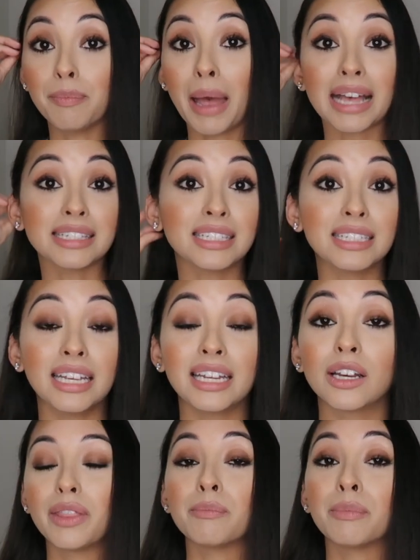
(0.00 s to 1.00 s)

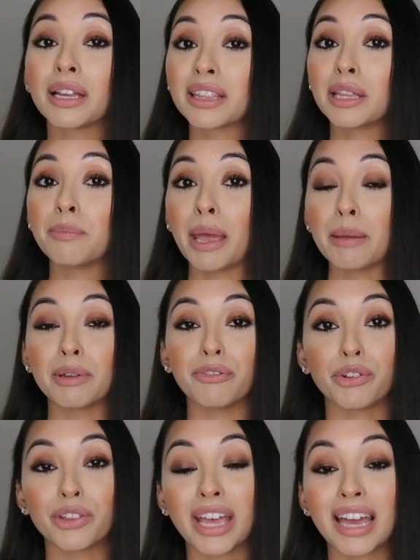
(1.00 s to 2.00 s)
Pasadena, the monthly
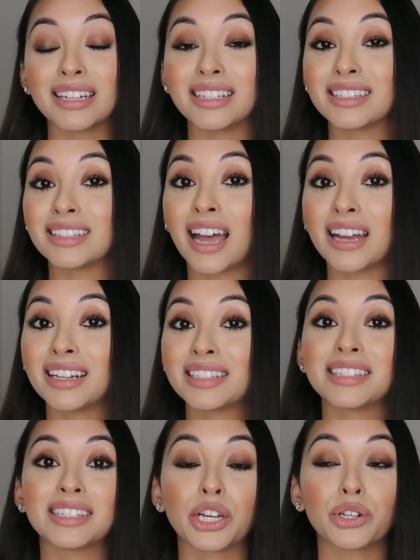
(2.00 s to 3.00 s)
payment for that is not
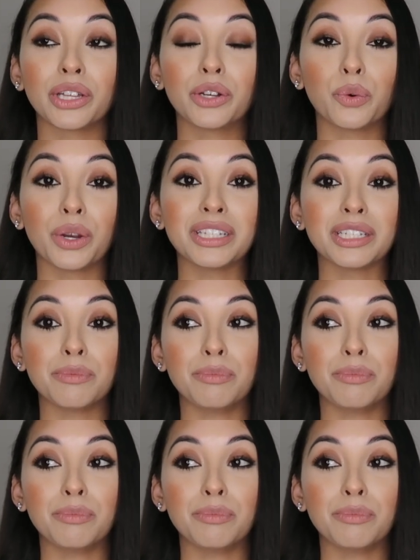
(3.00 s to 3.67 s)
necessarily going to